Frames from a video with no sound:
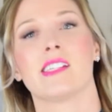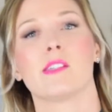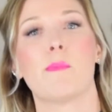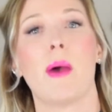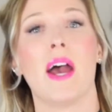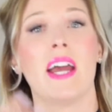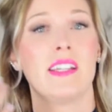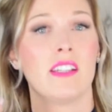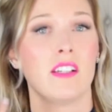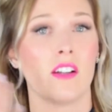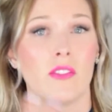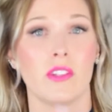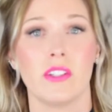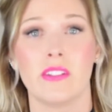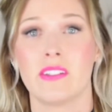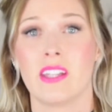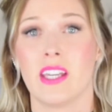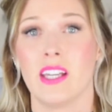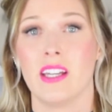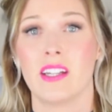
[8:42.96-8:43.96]
depending on the
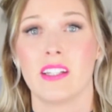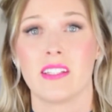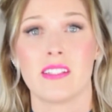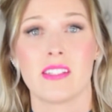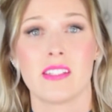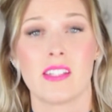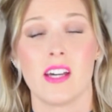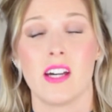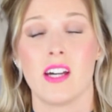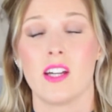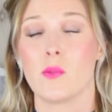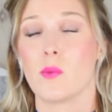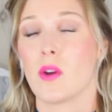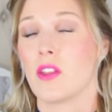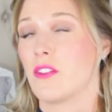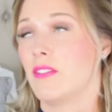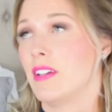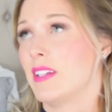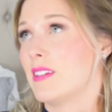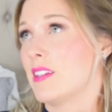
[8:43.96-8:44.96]
skin concern,
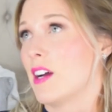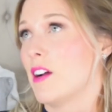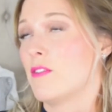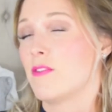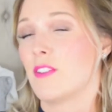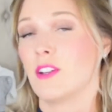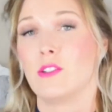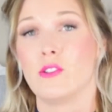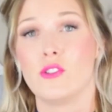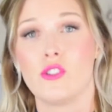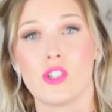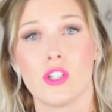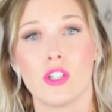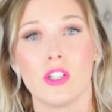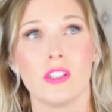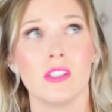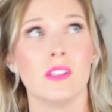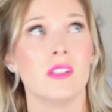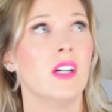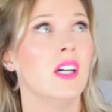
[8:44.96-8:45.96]
whether it's that I feel
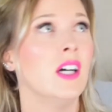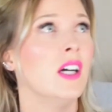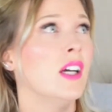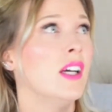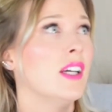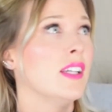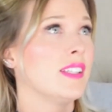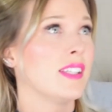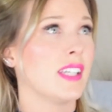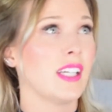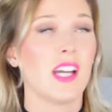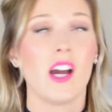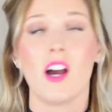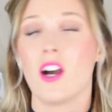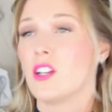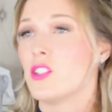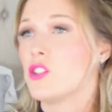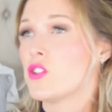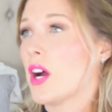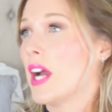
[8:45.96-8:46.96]
dull,
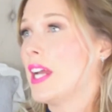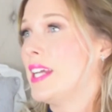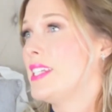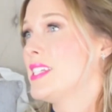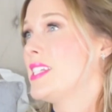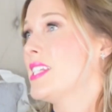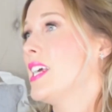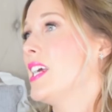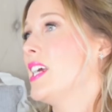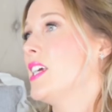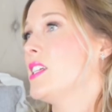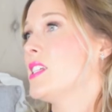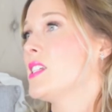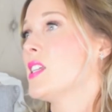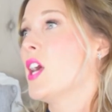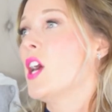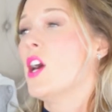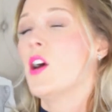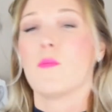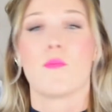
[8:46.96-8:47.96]
dehydrated,
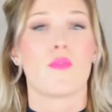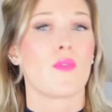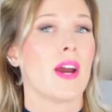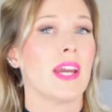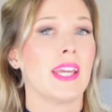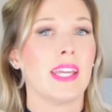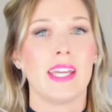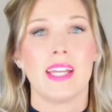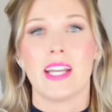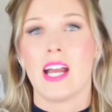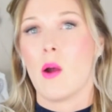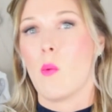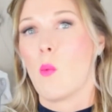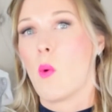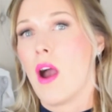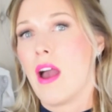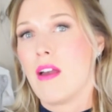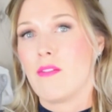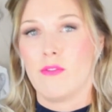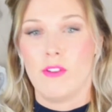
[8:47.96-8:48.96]
breaking out,
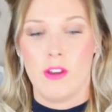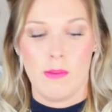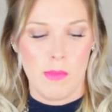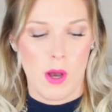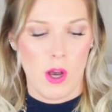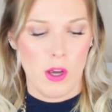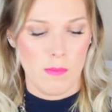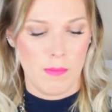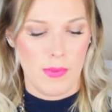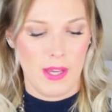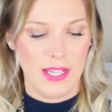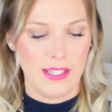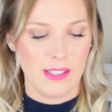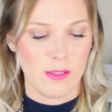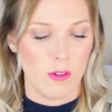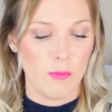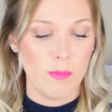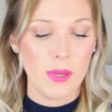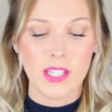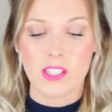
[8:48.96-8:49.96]
whatever it might be.
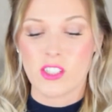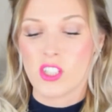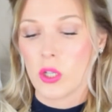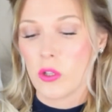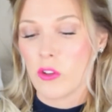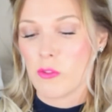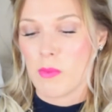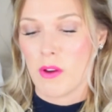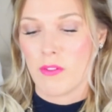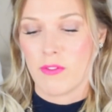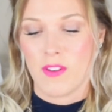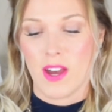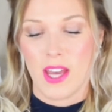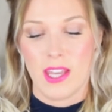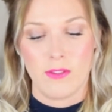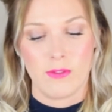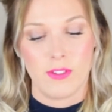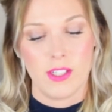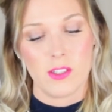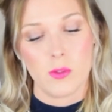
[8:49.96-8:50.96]
So I've picked 2 of my
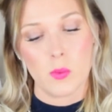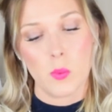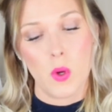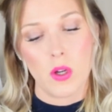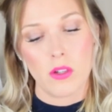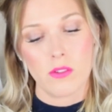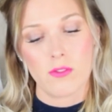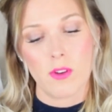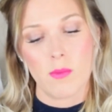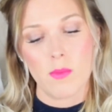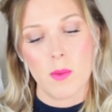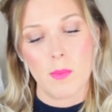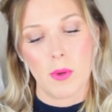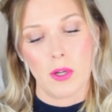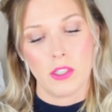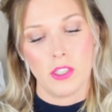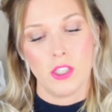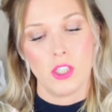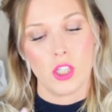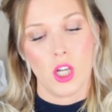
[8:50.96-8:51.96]
favourites, one from the
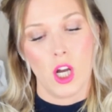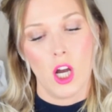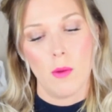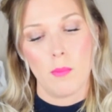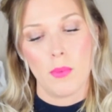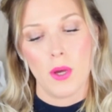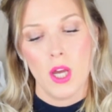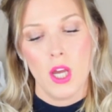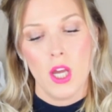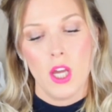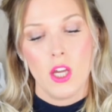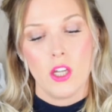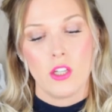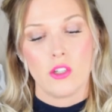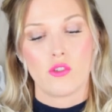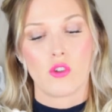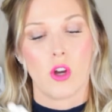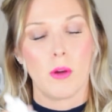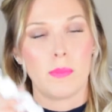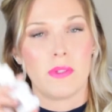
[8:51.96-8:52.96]
Body Shop,
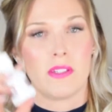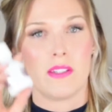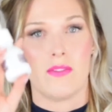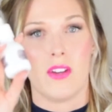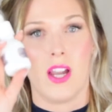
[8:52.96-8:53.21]
Drops of